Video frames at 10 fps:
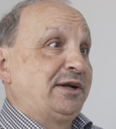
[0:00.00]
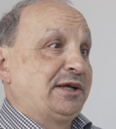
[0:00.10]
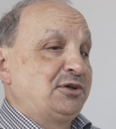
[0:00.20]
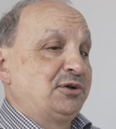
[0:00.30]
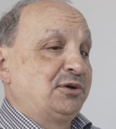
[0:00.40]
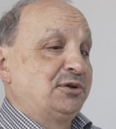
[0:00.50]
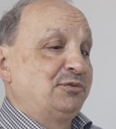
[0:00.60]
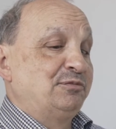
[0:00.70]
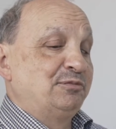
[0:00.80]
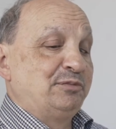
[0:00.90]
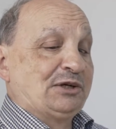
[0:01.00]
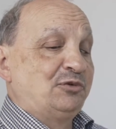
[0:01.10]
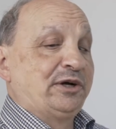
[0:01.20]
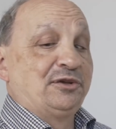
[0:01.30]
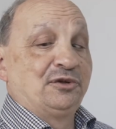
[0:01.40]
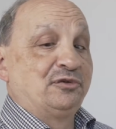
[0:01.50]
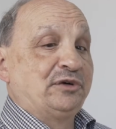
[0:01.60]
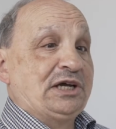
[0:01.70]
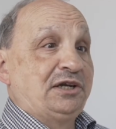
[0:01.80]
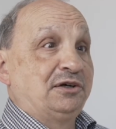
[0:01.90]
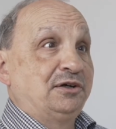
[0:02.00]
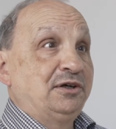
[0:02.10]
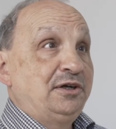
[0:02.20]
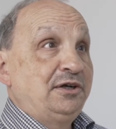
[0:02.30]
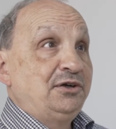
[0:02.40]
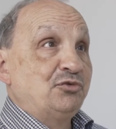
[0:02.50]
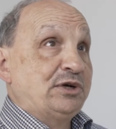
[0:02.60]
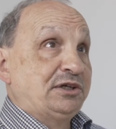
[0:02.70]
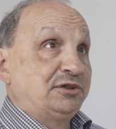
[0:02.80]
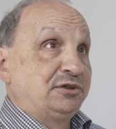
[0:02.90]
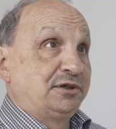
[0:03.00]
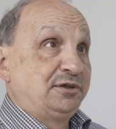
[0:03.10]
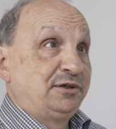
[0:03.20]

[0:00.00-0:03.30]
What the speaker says: like the bad weather, rain, wind,